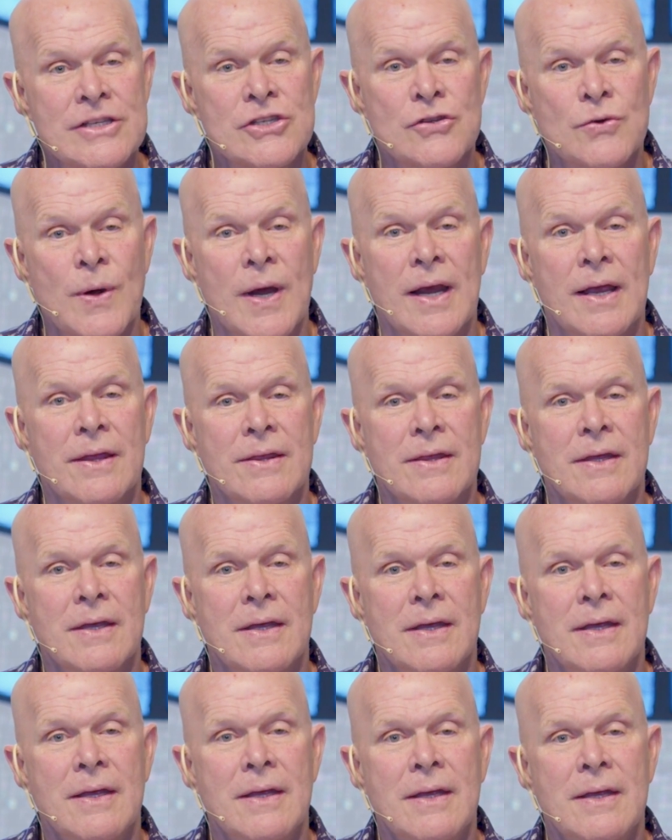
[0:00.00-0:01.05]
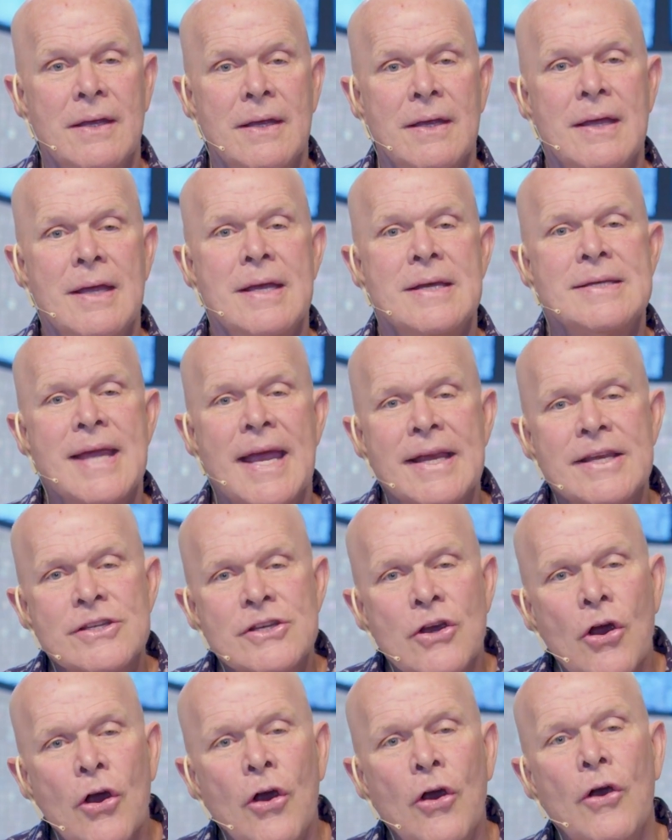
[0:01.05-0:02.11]
strength. It takes
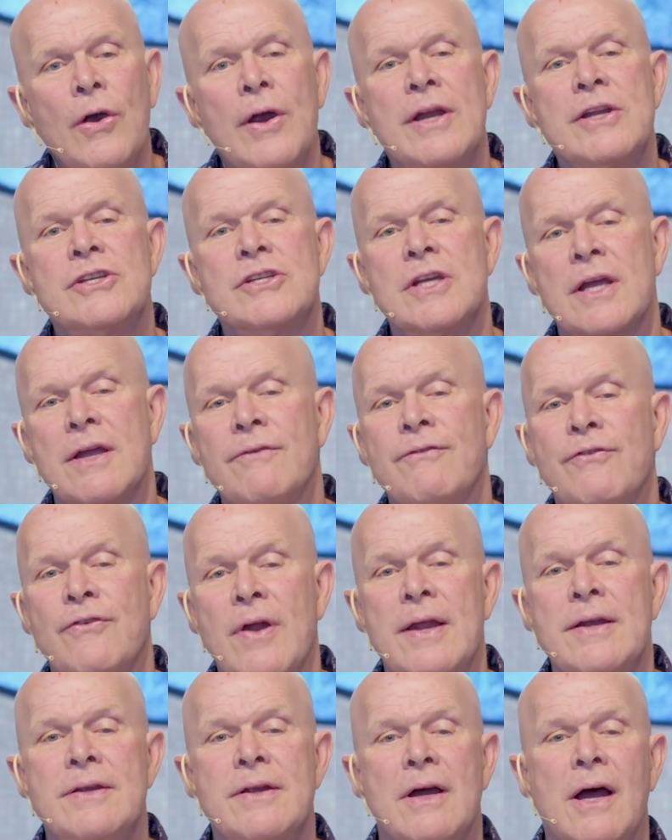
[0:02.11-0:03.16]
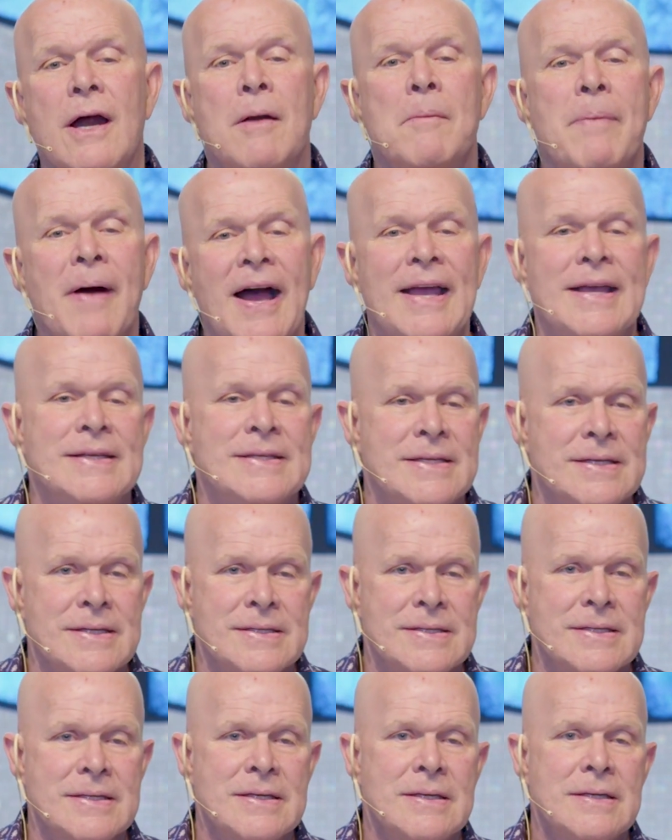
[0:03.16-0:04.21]
courage to confront our biases
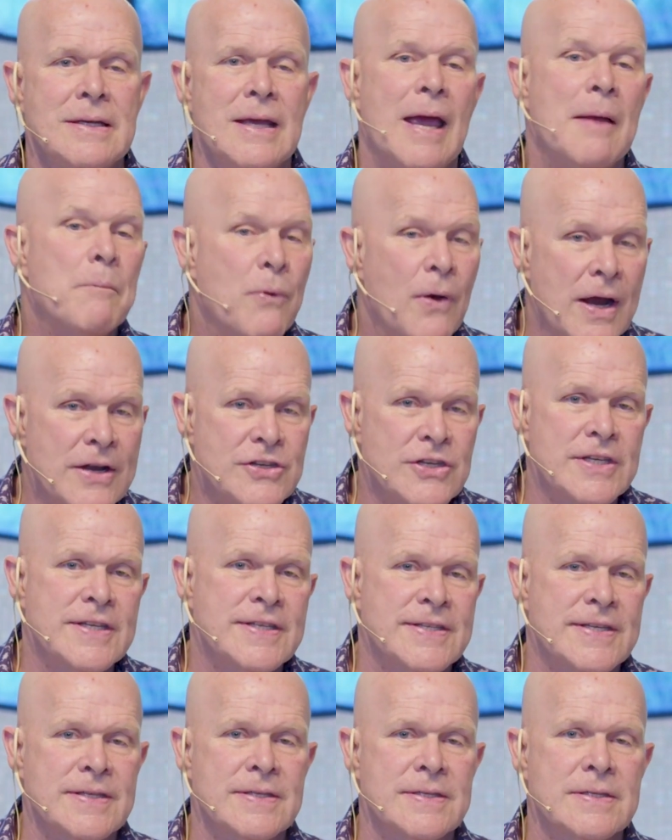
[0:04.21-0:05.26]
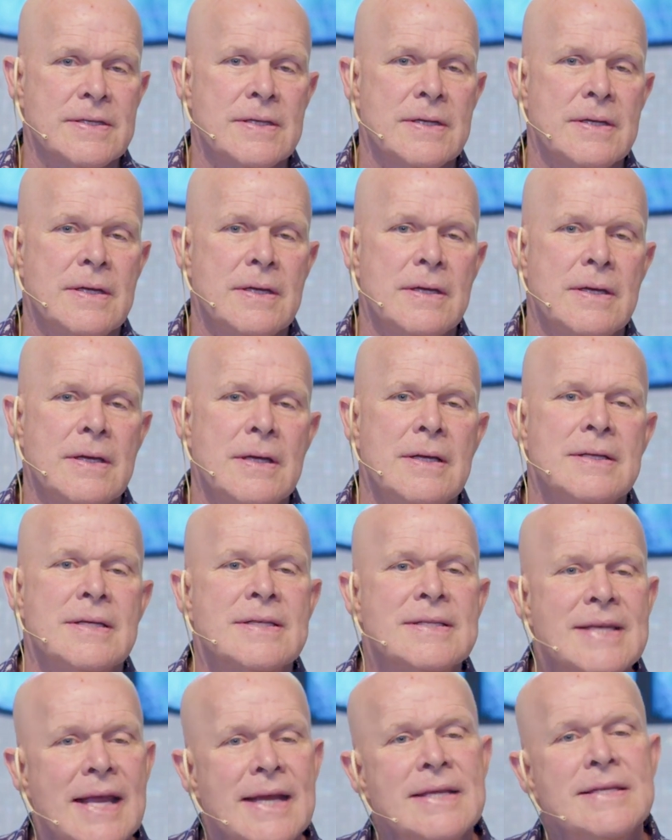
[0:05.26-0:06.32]
and prejudices, to
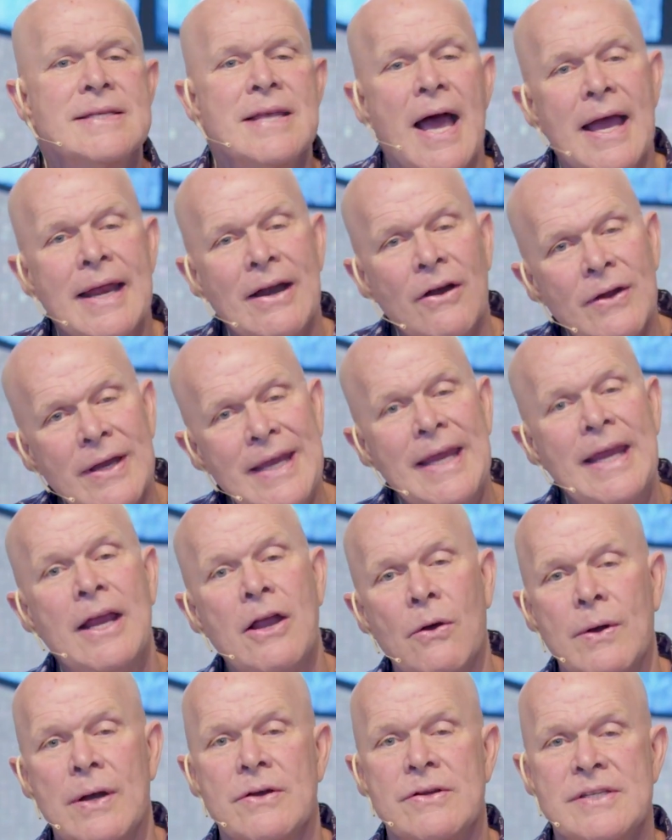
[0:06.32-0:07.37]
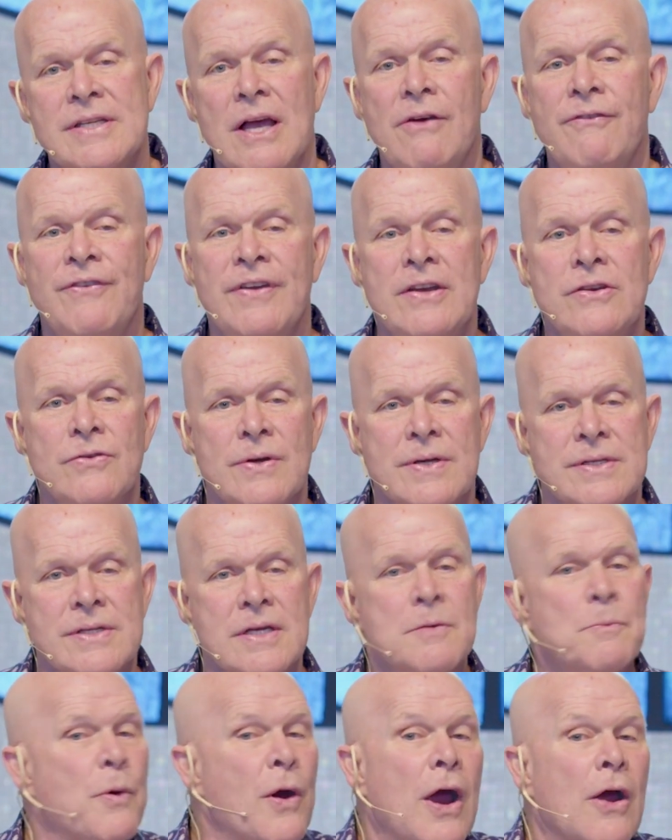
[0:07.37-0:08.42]
set aside our ego and our self-interest, and
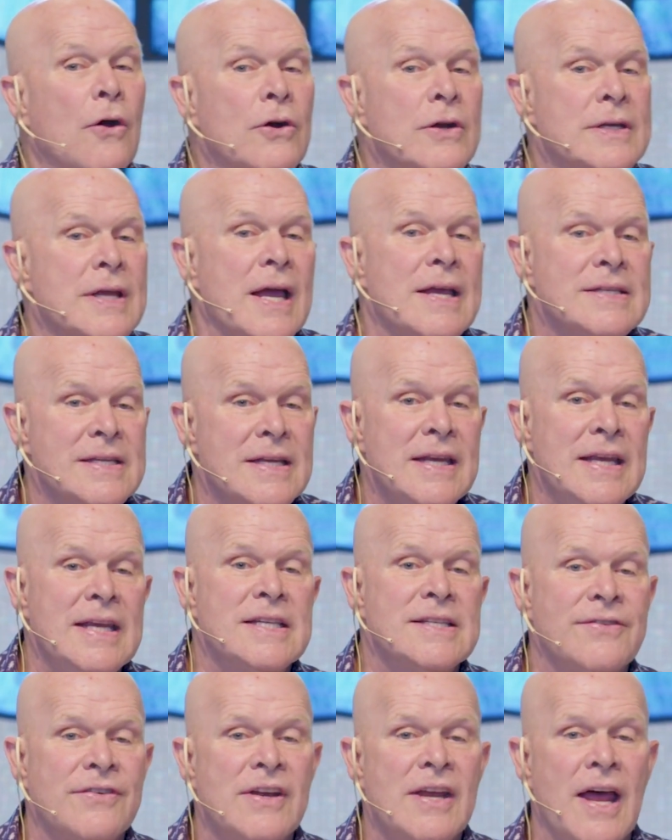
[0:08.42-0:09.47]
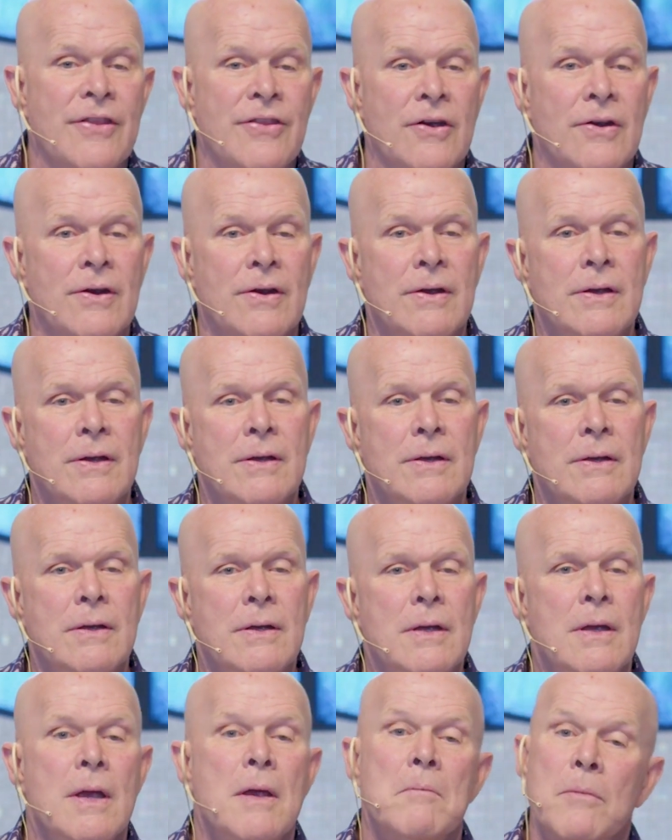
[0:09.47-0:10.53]
to prioritize the needs of another.
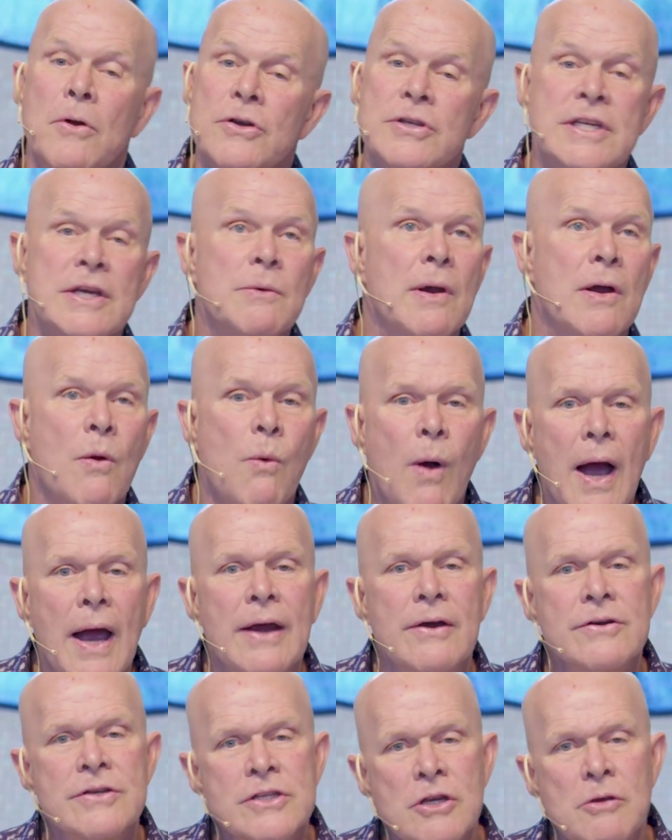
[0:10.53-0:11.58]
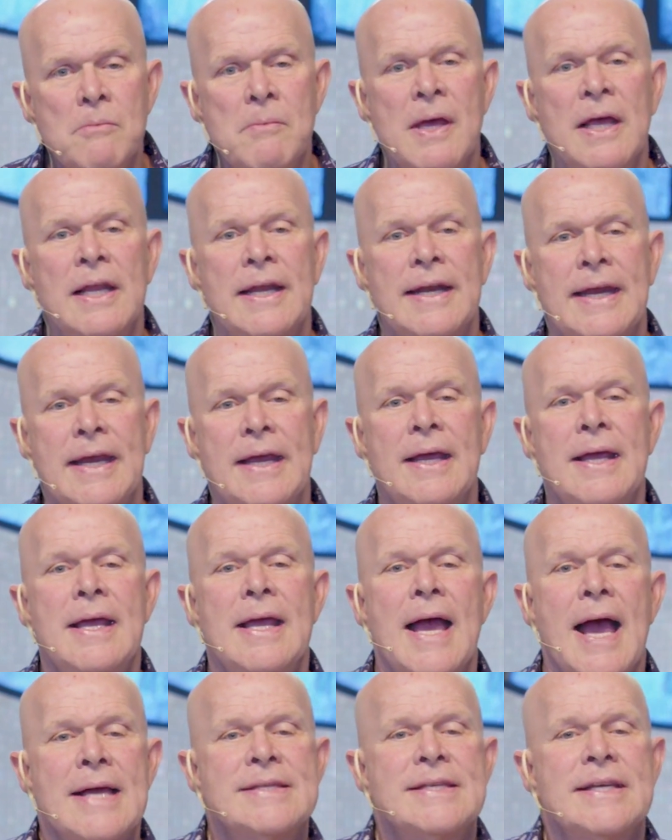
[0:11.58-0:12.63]
Mercy requires humility
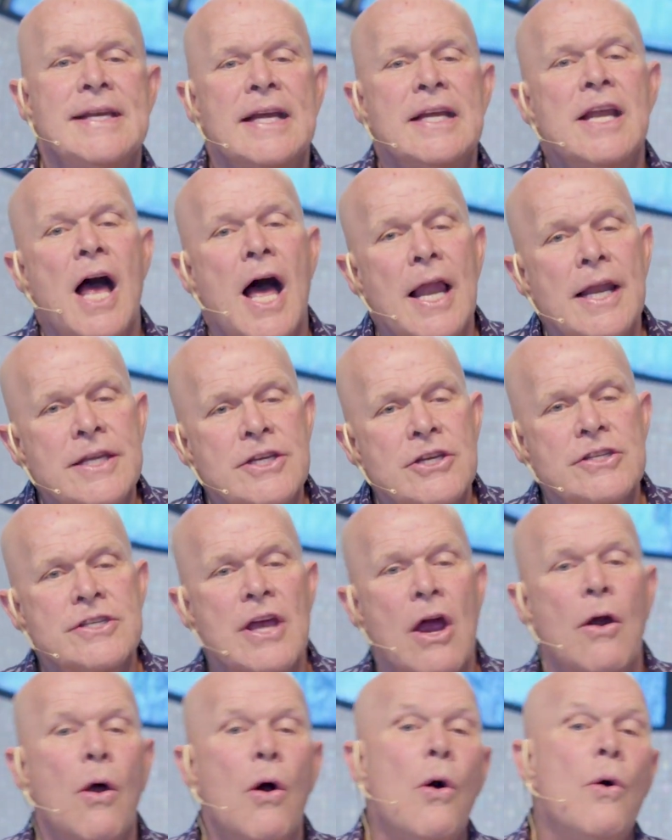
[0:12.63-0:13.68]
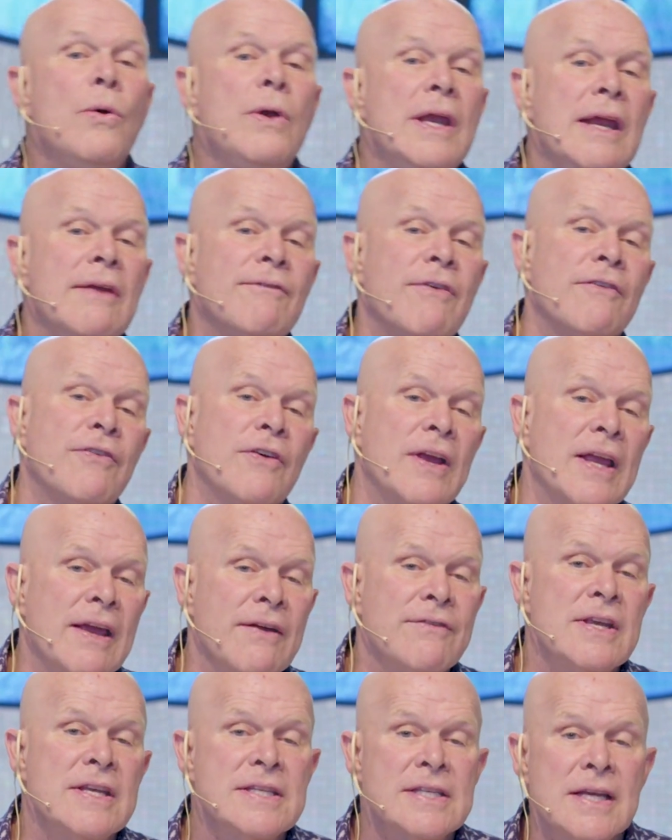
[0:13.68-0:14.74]
as it acknowledges our own need for
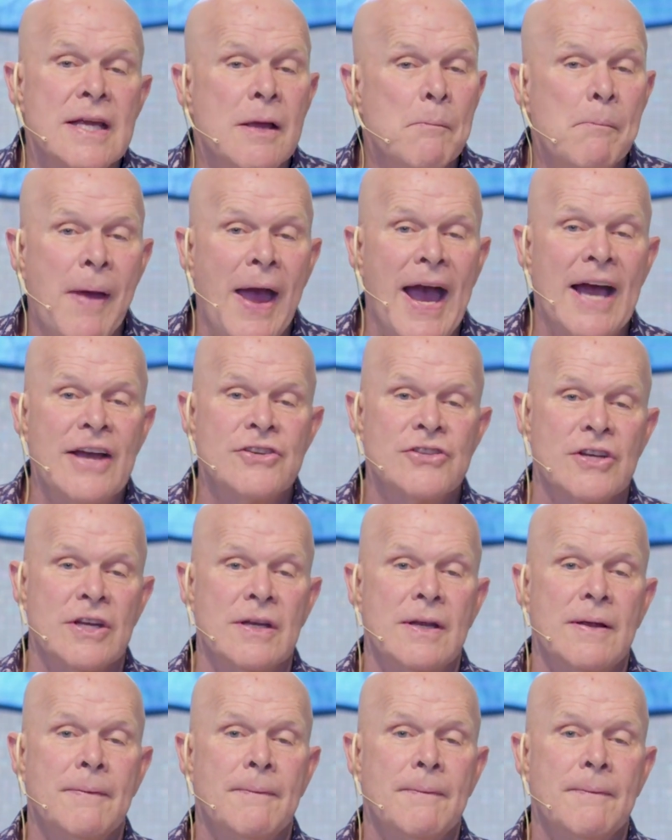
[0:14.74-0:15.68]
forgiveness and compassion.